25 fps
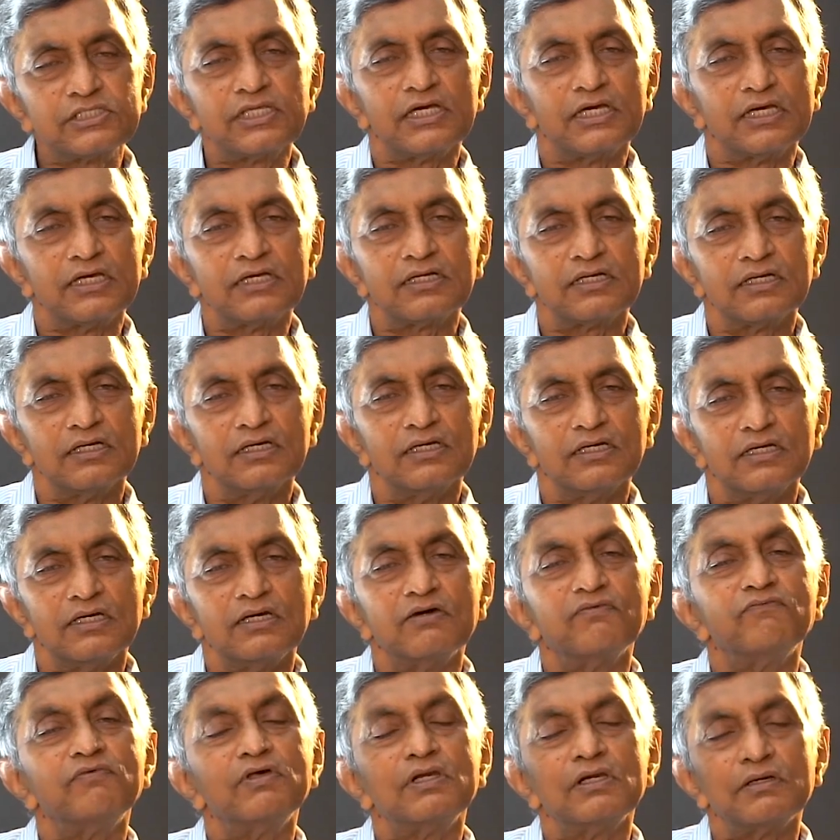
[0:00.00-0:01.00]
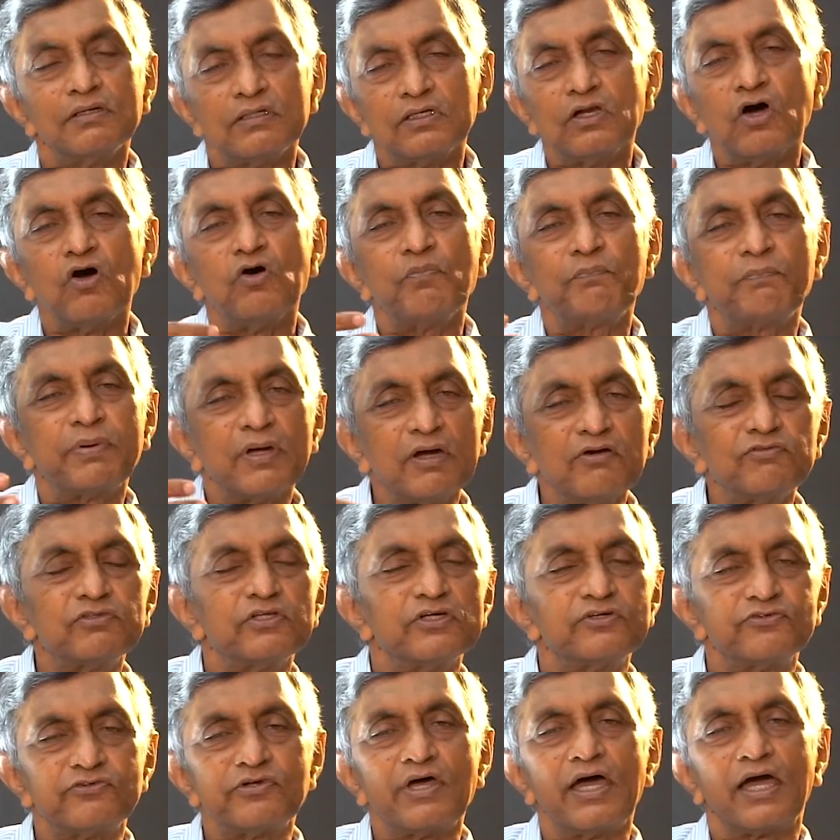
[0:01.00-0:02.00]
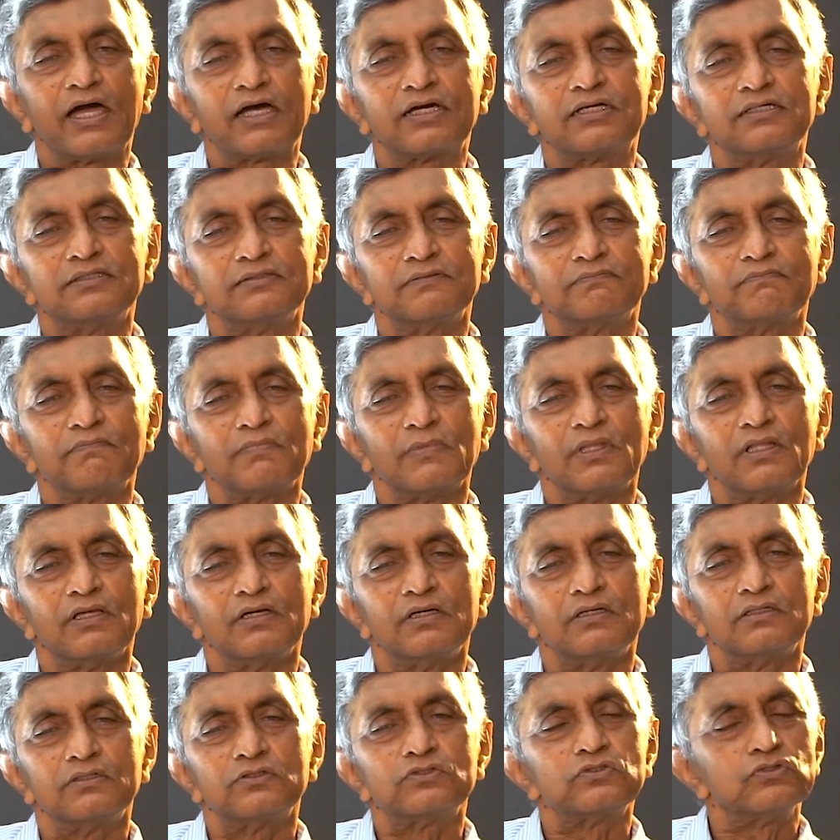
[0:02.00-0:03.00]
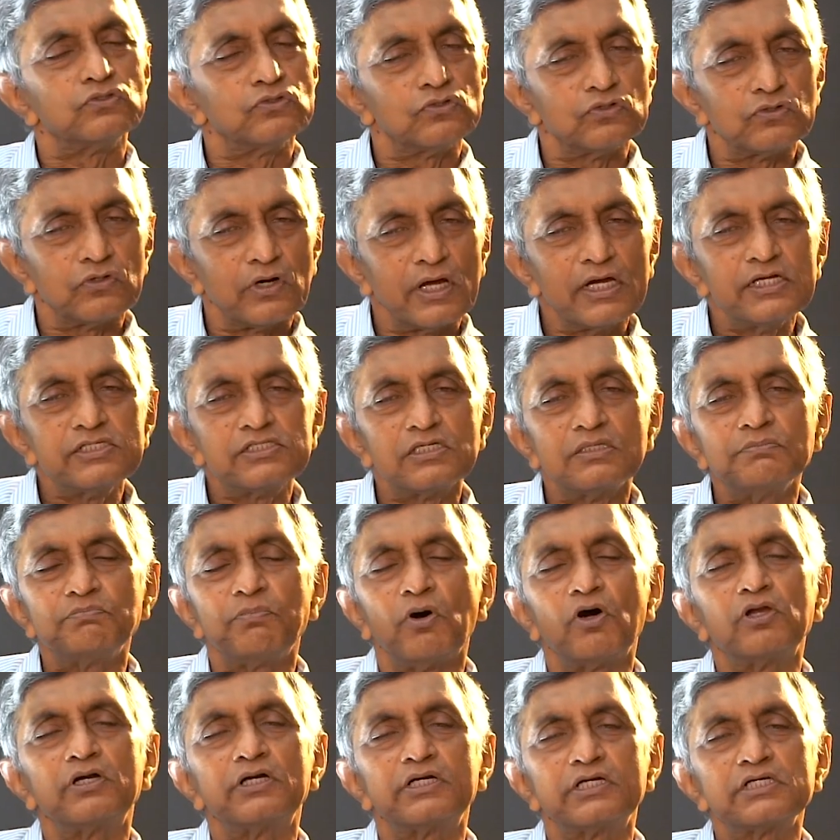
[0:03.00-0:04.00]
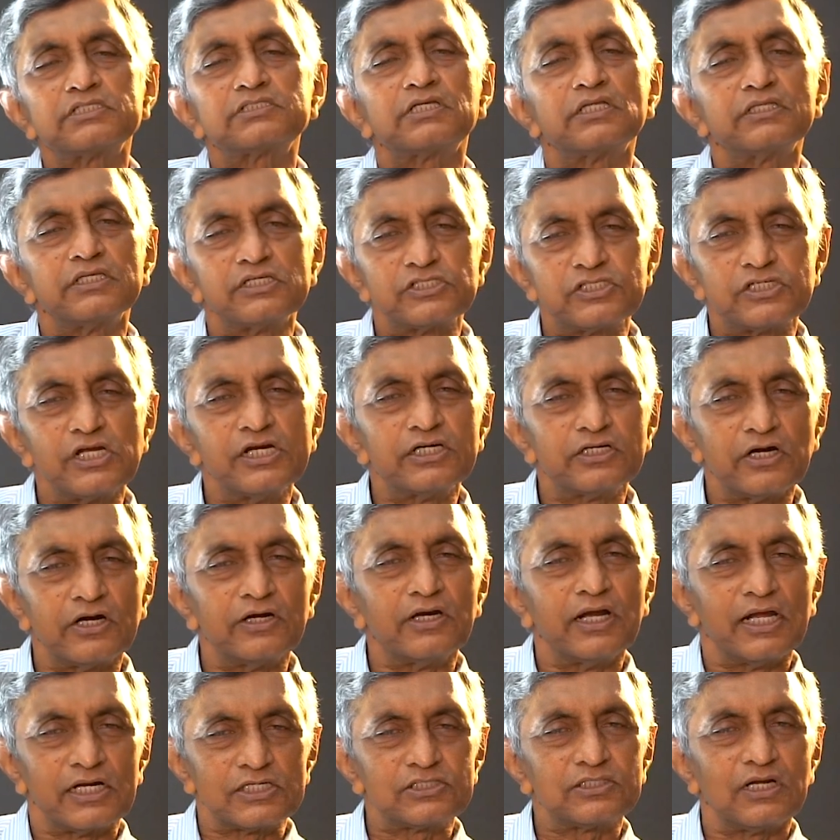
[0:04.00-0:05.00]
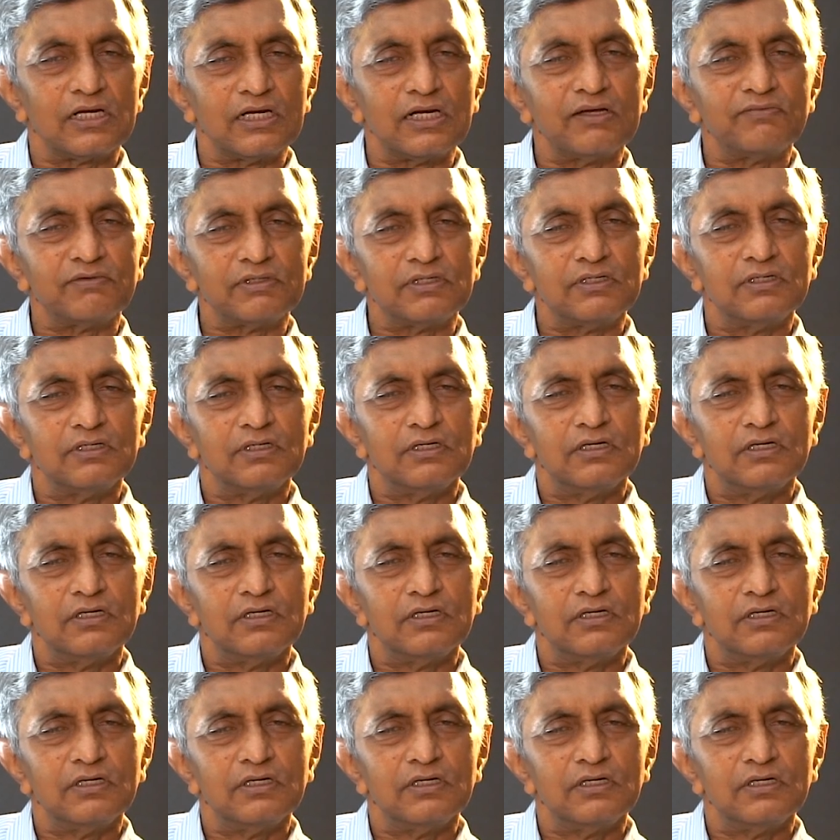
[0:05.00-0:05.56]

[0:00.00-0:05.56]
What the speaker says: there will now pave the track to rise in politics at the state and national level.